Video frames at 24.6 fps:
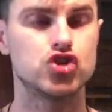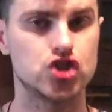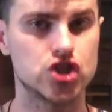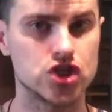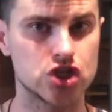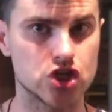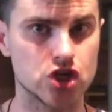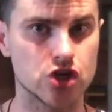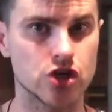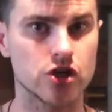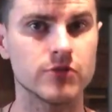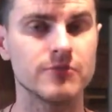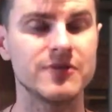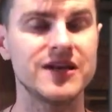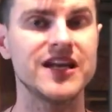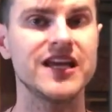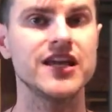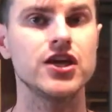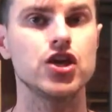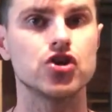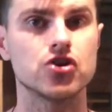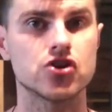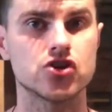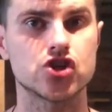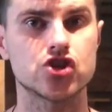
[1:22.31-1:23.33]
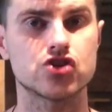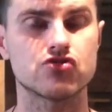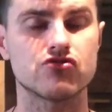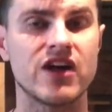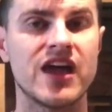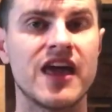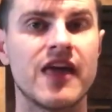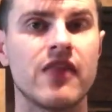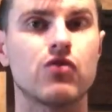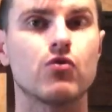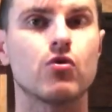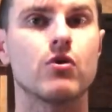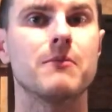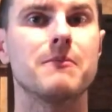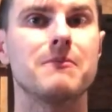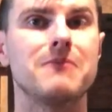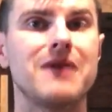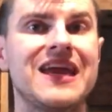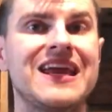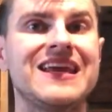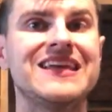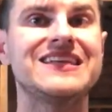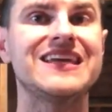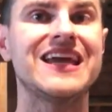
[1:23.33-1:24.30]
Determining your strength or
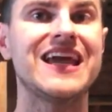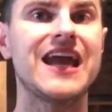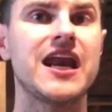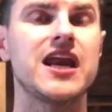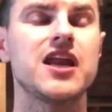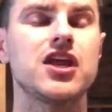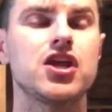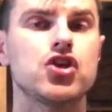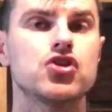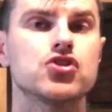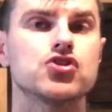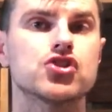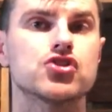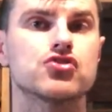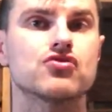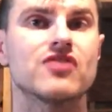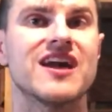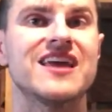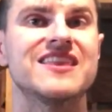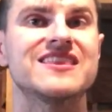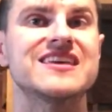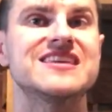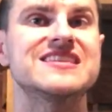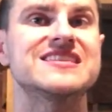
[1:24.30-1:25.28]
maintaining your strength